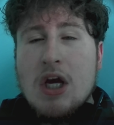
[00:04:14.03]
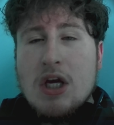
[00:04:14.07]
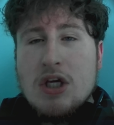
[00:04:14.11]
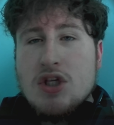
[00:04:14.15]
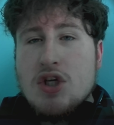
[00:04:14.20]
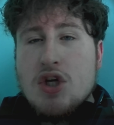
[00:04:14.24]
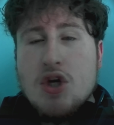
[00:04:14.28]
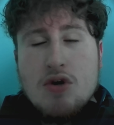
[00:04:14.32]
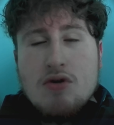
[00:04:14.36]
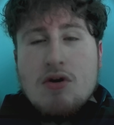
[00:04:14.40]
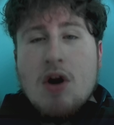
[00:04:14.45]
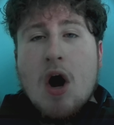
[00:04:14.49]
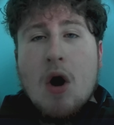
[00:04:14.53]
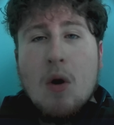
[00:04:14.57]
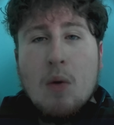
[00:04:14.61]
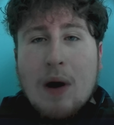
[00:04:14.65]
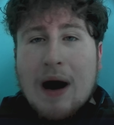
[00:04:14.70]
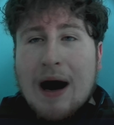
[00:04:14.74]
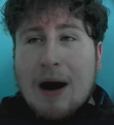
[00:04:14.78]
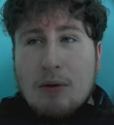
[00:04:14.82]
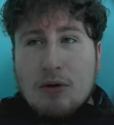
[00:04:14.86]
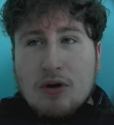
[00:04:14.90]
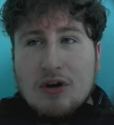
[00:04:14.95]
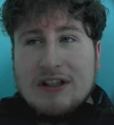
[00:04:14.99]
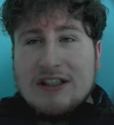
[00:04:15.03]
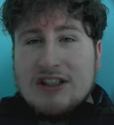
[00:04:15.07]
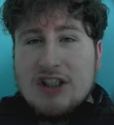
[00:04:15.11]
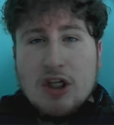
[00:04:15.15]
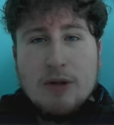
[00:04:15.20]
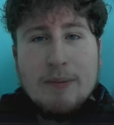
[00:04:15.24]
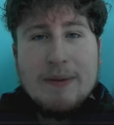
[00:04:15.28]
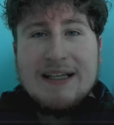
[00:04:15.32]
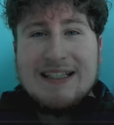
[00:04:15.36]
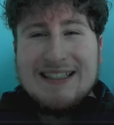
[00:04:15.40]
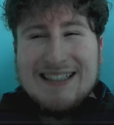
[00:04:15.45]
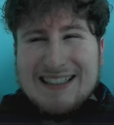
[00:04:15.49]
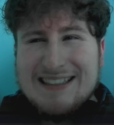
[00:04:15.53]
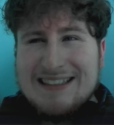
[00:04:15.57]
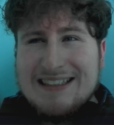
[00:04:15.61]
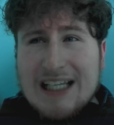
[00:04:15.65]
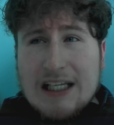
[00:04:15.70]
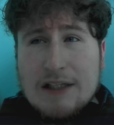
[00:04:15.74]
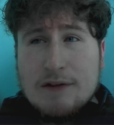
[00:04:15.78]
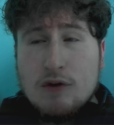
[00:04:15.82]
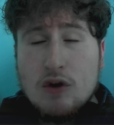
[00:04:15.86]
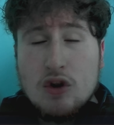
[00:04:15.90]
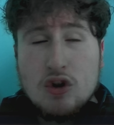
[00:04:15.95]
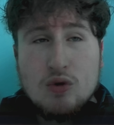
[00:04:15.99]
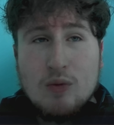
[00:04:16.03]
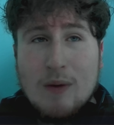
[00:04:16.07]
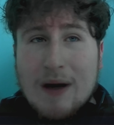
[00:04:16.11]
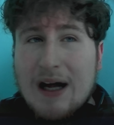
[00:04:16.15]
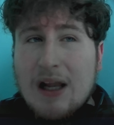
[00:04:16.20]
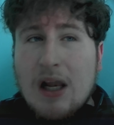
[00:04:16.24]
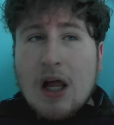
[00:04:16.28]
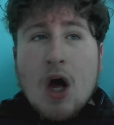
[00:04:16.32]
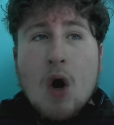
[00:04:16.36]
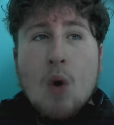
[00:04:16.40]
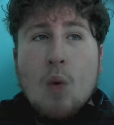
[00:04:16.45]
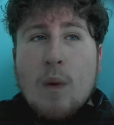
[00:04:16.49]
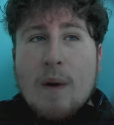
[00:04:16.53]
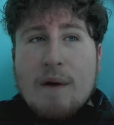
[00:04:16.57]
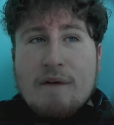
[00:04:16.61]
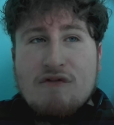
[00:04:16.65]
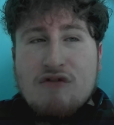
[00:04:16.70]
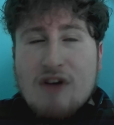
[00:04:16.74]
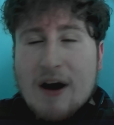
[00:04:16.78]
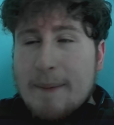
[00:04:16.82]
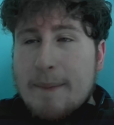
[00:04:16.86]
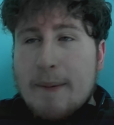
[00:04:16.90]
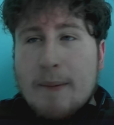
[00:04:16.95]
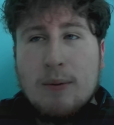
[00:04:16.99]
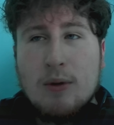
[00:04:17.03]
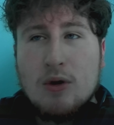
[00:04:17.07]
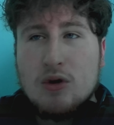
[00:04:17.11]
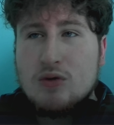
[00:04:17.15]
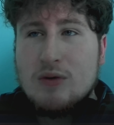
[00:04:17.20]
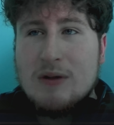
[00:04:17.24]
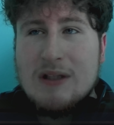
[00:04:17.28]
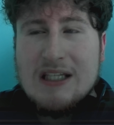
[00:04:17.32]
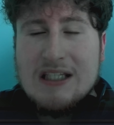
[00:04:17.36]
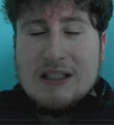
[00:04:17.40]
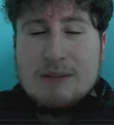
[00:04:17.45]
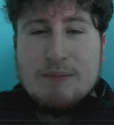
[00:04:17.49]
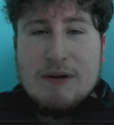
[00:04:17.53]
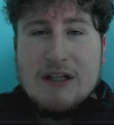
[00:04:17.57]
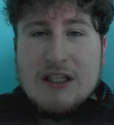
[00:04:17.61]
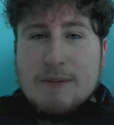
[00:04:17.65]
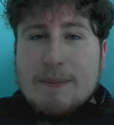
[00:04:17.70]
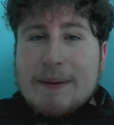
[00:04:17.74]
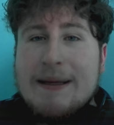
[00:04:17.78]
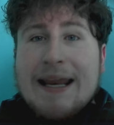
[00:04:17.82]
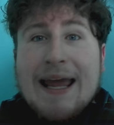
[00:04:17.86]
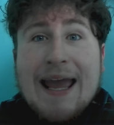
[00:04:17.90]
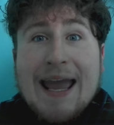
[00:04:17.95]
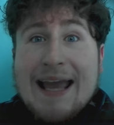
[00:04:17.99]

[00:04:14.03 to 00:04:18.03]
you know how good he's going to be because he's 6 foot as well with rapid plus with this sprint speed.